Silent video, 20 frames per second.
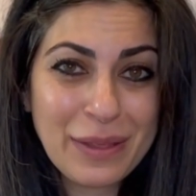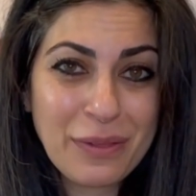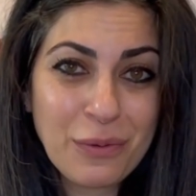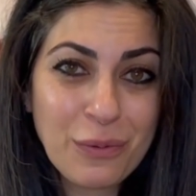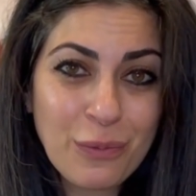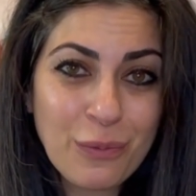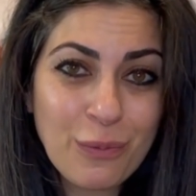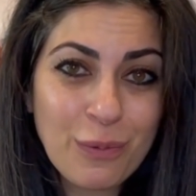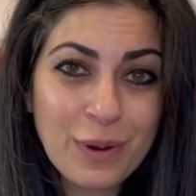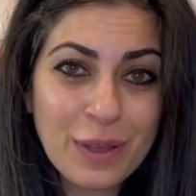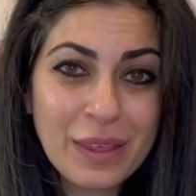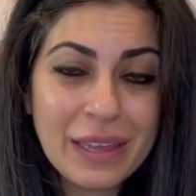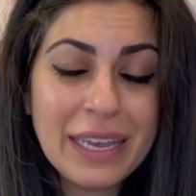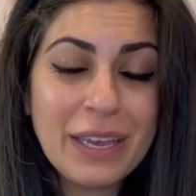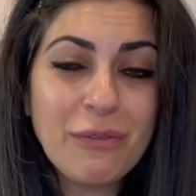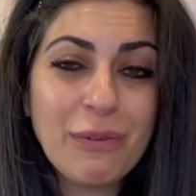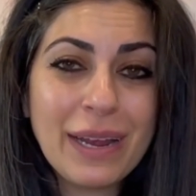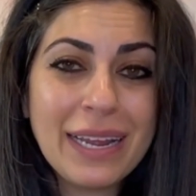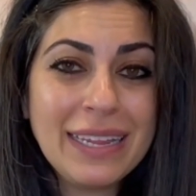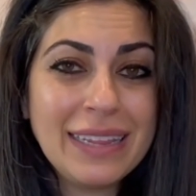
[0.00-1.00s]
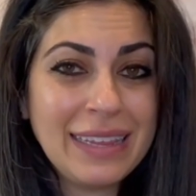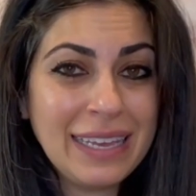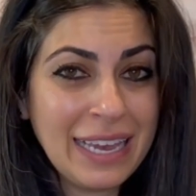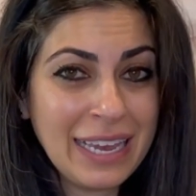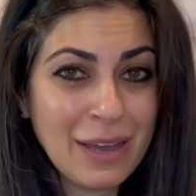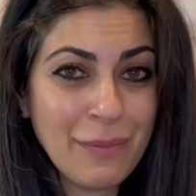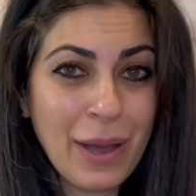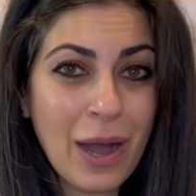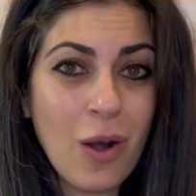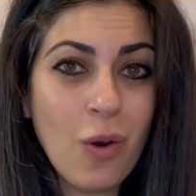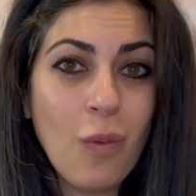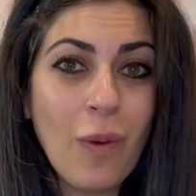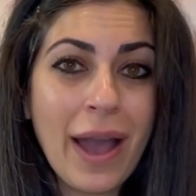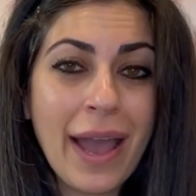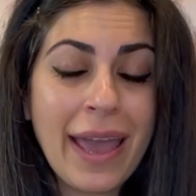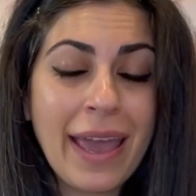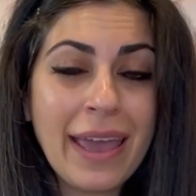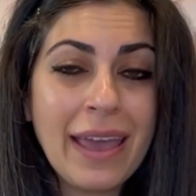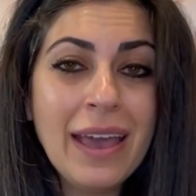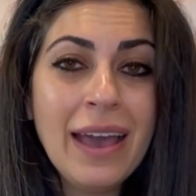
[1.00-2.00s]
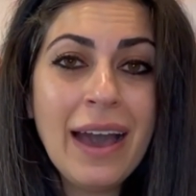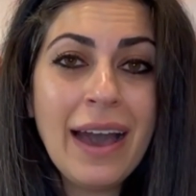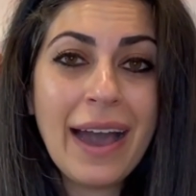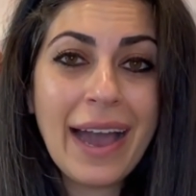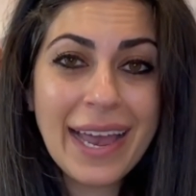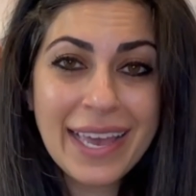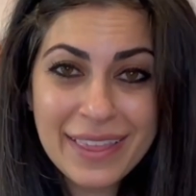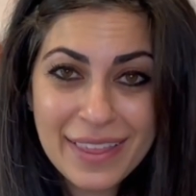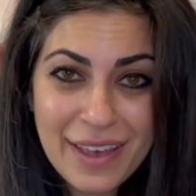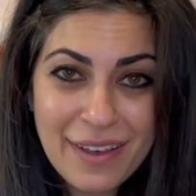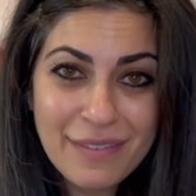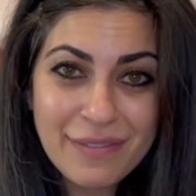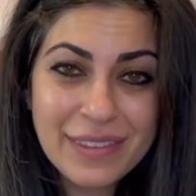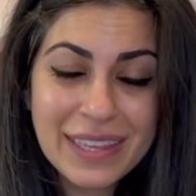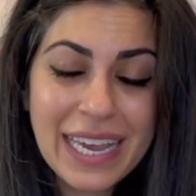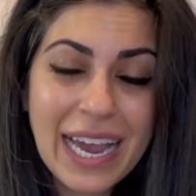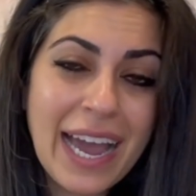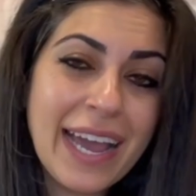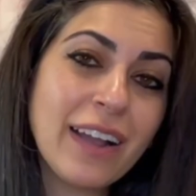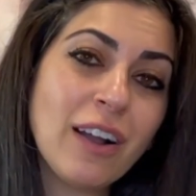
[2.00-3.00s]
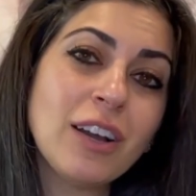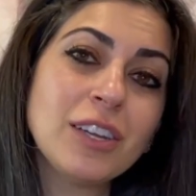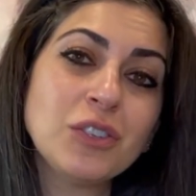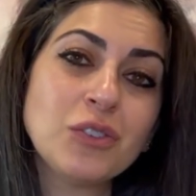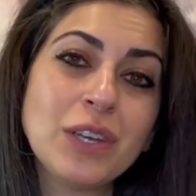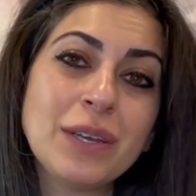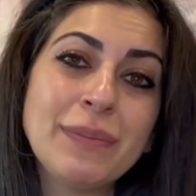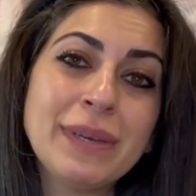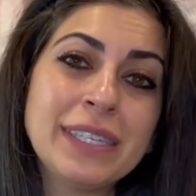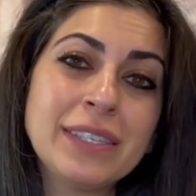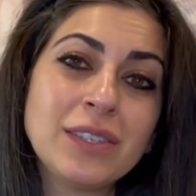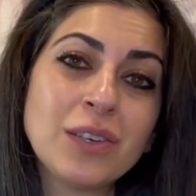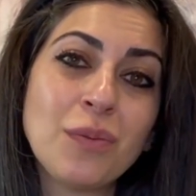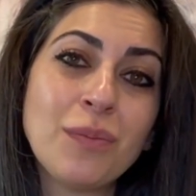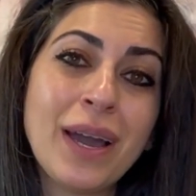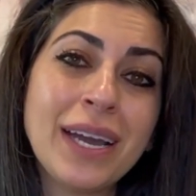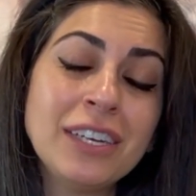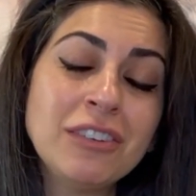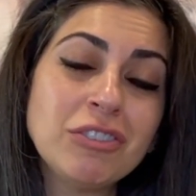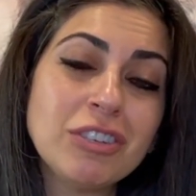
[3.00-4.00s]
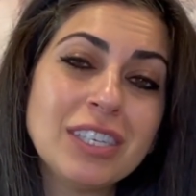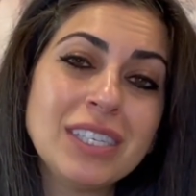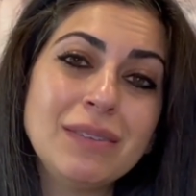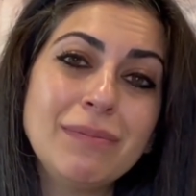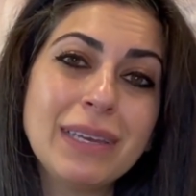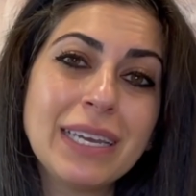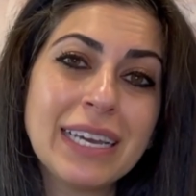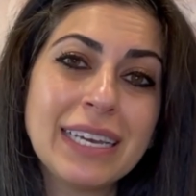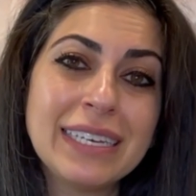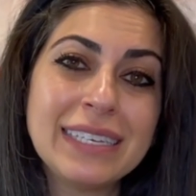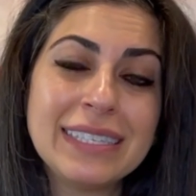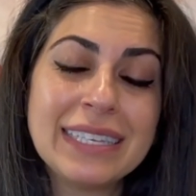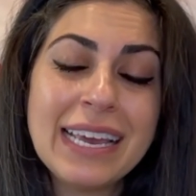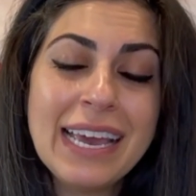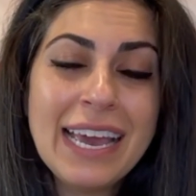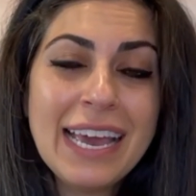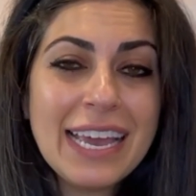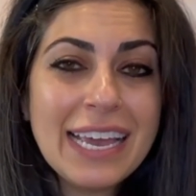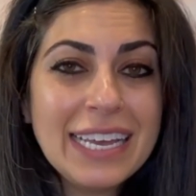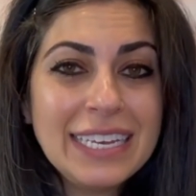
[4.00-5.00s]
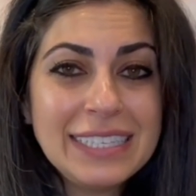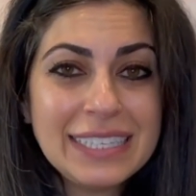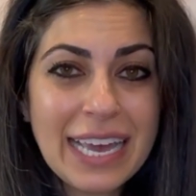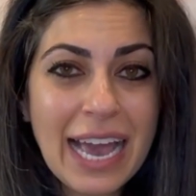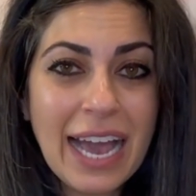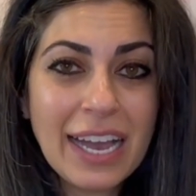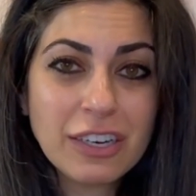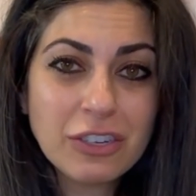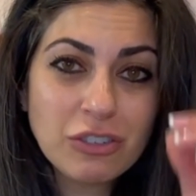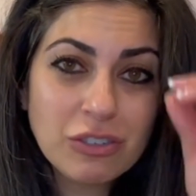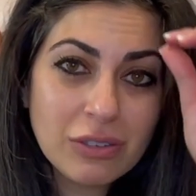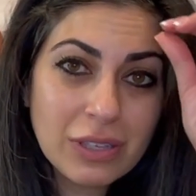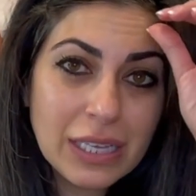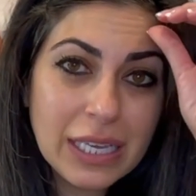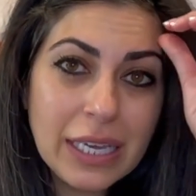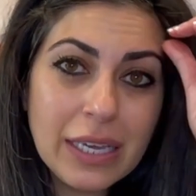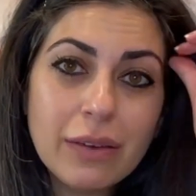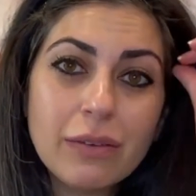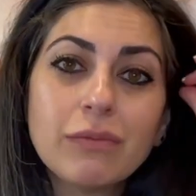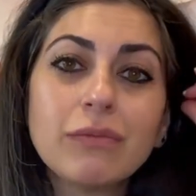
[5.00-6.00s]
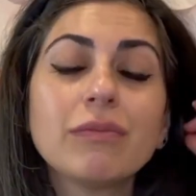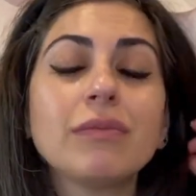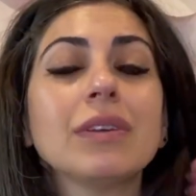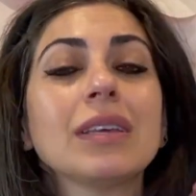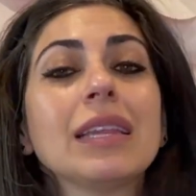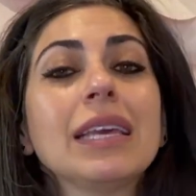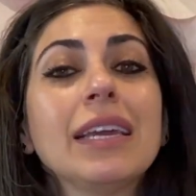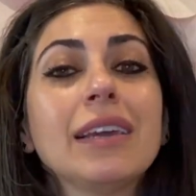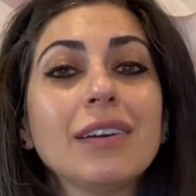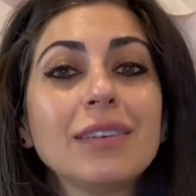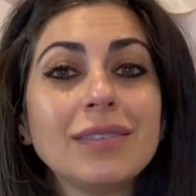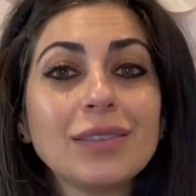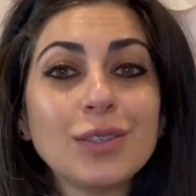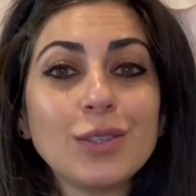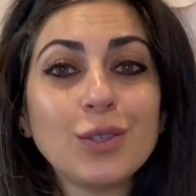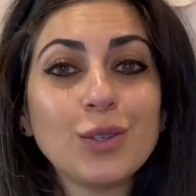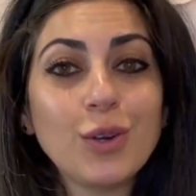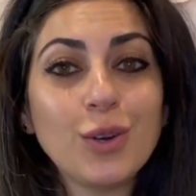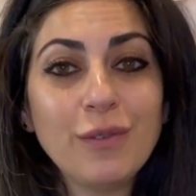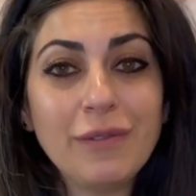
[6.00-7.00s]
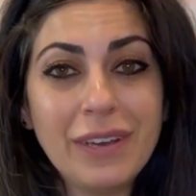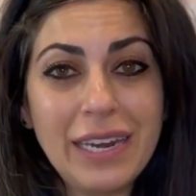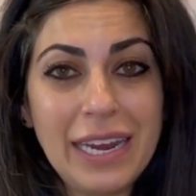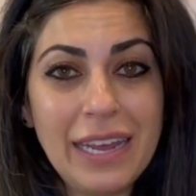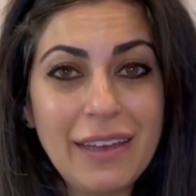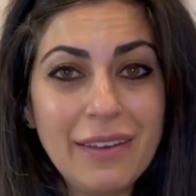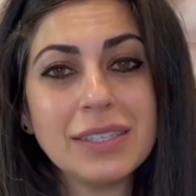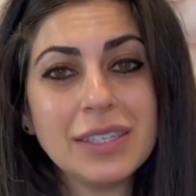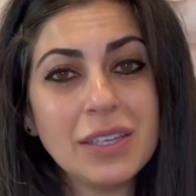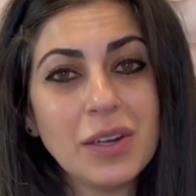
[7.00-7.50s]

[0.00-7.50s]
And the really great thing about why I love the ICON treatment so much is because it's actually really conservative.